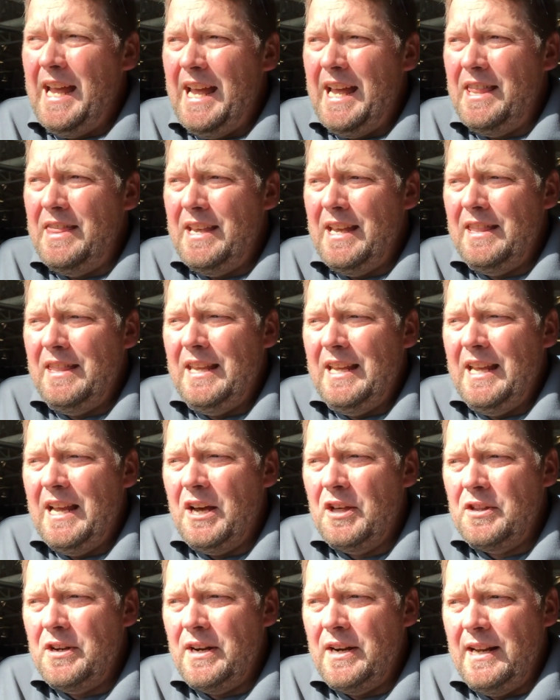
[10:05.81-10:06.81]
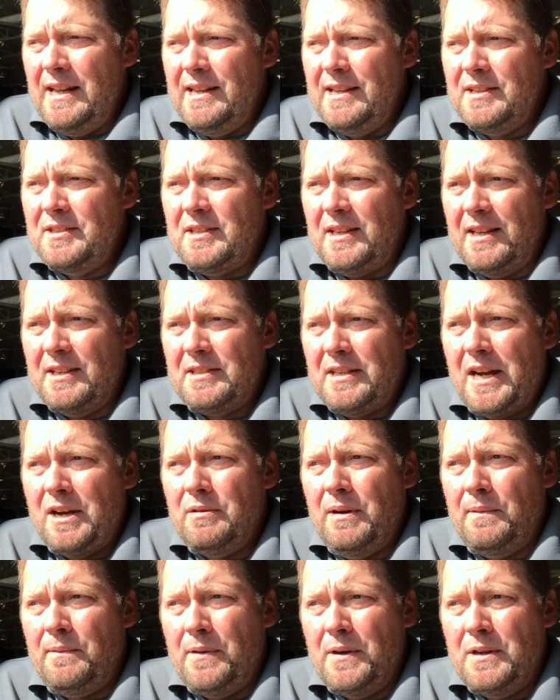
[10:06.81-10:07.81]
and then the other is, as I
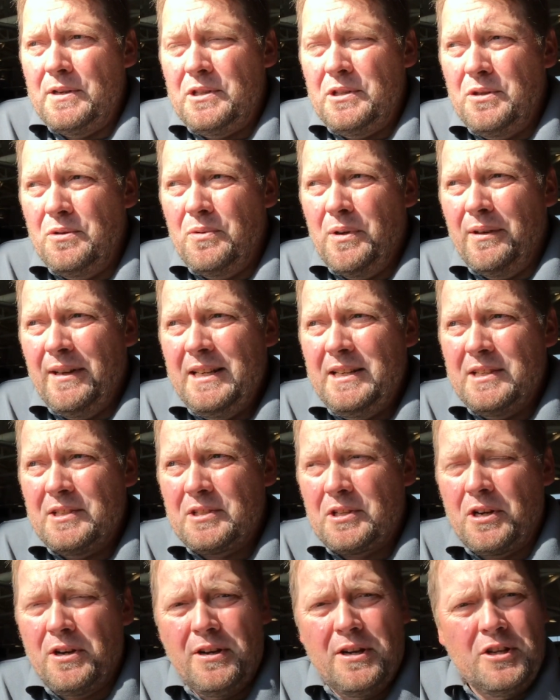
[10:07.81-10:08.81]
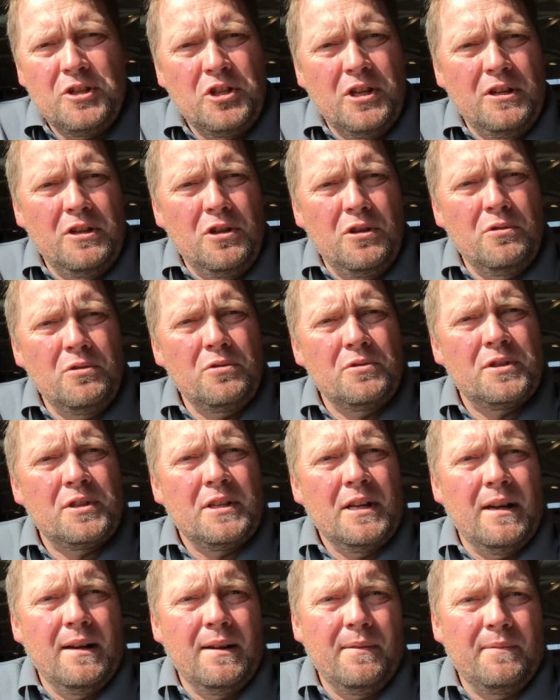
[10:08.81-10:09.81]
referred to, really discouraging use
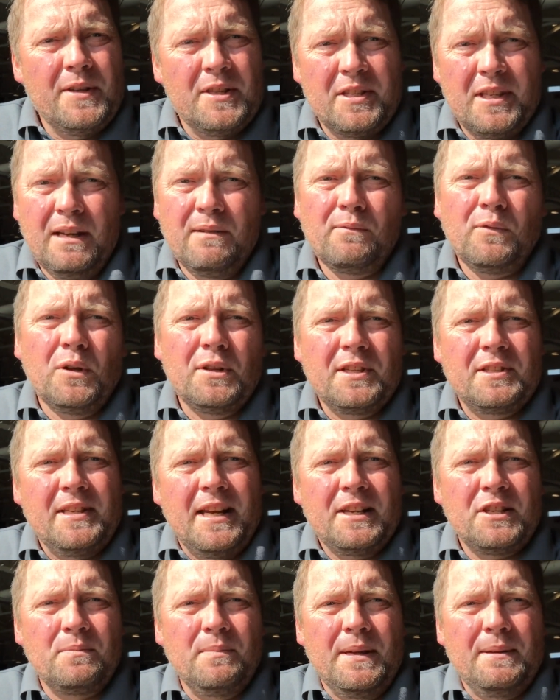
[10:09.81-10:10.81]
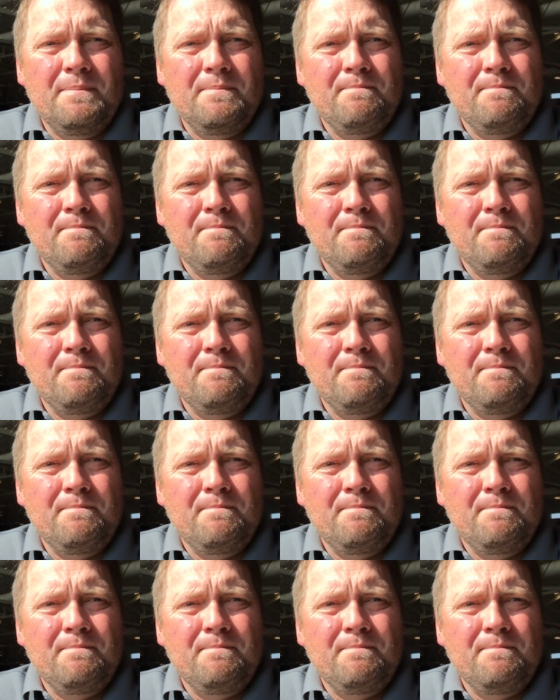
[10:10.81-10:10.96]
of the skin fold assessment.